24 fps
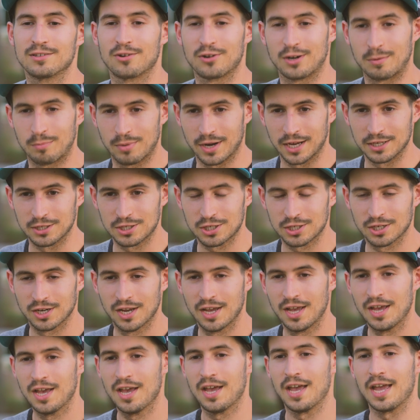learned a bunch.
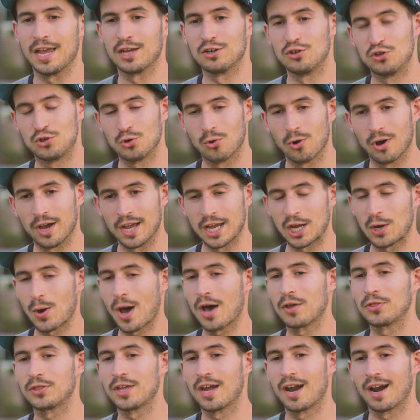Enjoy, go
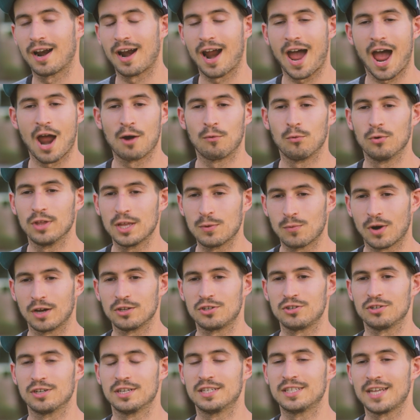out there. I really
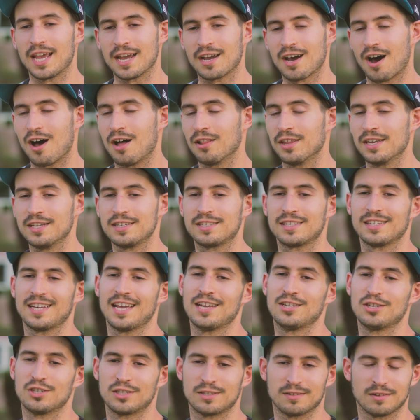want you to take all this
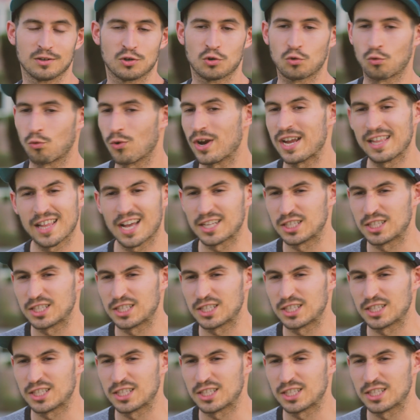and just create